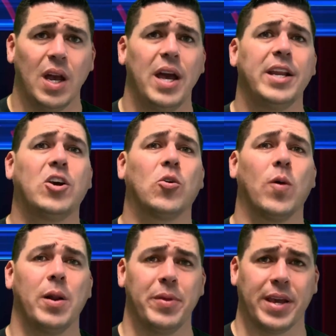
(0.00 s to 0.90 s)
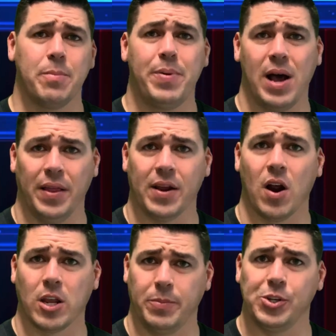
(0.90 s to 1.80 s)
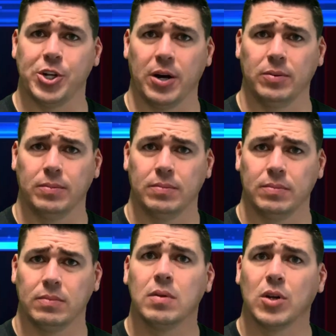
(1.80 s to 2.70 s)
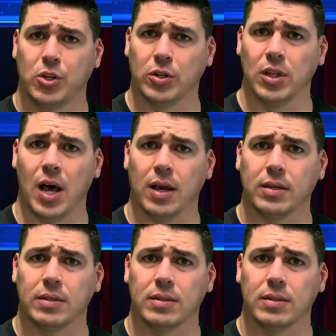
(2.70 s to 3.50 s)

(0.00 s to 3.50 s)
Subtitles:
Incredibly compelling argument, Joe. Good luck.